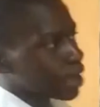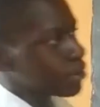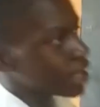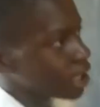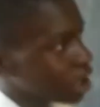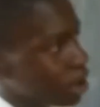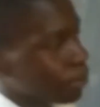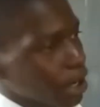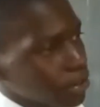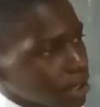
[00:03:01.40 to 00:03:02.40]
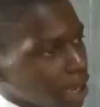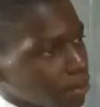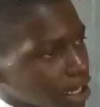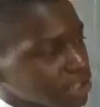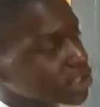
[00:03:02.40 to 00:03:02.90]
prime
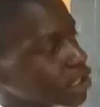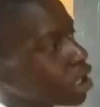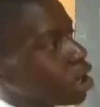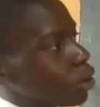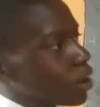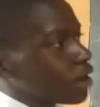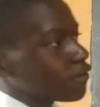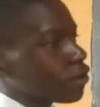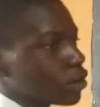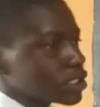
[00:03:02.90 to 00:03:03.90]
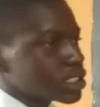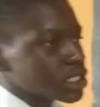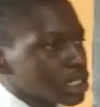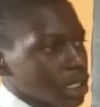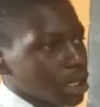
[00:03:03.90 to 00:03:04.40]
numbers, we have got
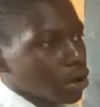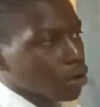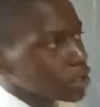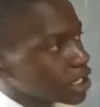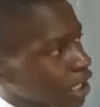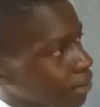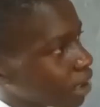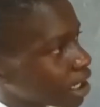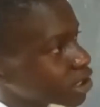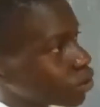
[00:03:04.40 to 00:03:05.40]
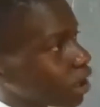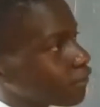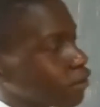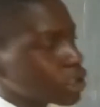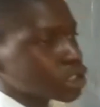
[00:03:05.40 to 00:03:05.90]
odd numbers, we
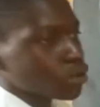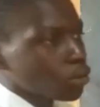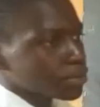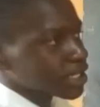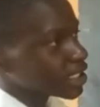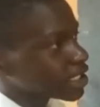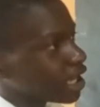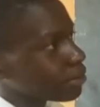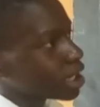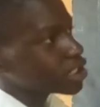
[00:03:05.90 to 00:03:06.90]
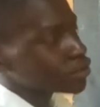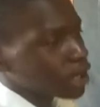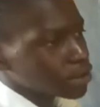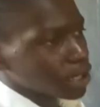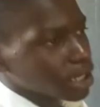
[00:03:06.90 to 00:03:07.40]
have got composite numbers,
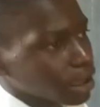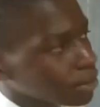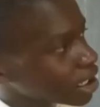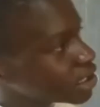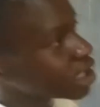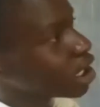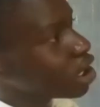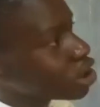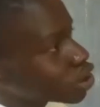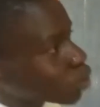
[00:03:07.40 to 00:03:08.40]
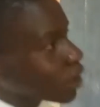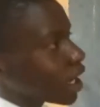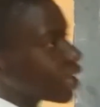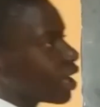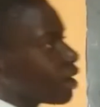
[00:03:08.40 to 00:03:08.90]
triangular numbers, square